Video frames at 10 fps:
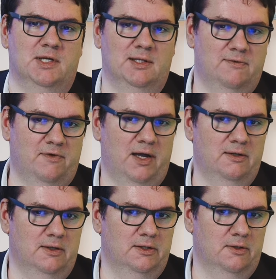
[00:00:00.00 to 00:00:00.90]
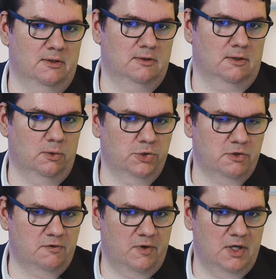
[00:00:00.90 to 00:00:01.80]
and finally the
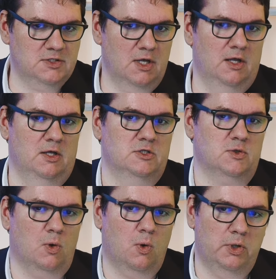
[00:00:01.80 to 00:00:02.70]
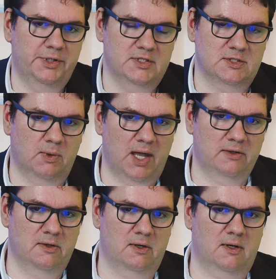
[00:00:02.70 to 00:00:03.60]
closure phase. So all this
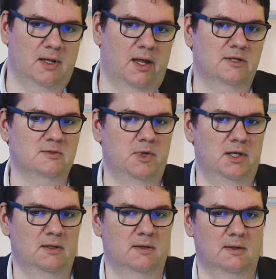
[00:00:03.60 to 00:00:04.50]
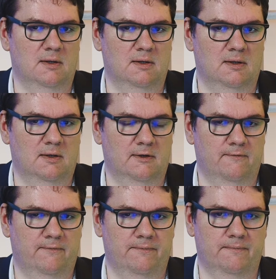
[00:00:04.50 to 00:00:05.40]
together has been
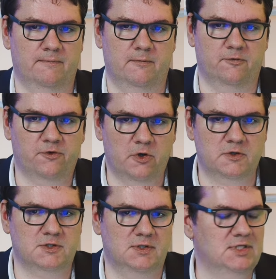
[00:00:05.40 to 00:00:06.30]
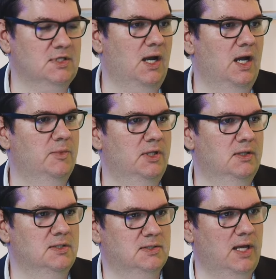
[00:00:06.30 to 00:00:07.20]
first described in
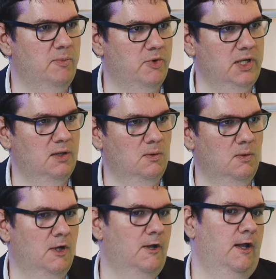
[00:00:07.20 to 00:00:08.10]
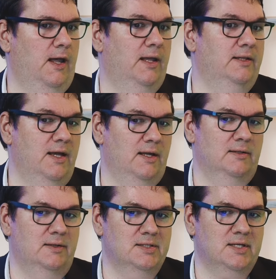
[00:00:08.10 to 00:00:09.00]
this TIBER-EU, and
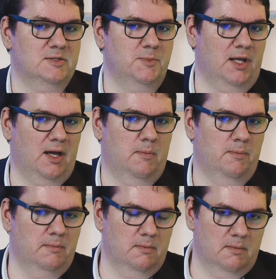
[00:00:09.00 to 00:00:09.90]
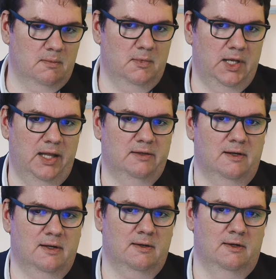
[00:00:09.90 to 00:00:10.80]
then this has become
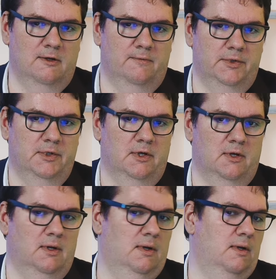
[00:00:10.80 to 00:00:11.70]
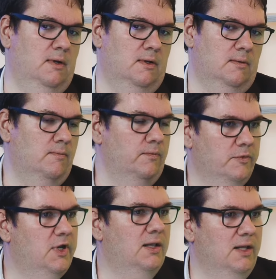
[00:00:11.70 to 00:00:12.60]
later the
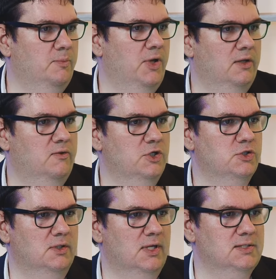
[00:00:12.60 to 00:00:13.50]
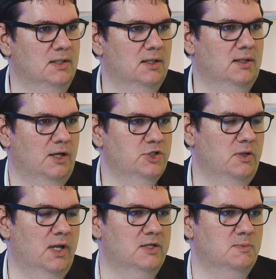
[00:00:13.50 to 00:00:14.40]
threat-led penetration testing that
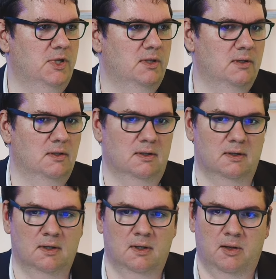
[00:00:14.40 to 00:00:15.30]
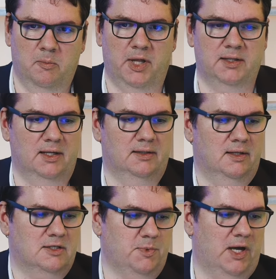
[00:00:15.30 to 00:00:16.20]
actually has been mandated
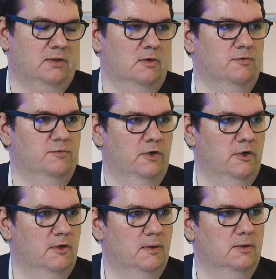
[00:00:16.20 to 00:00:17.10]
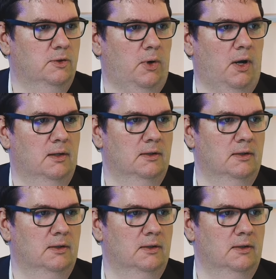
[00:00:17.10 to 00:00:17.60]
as part of DORA.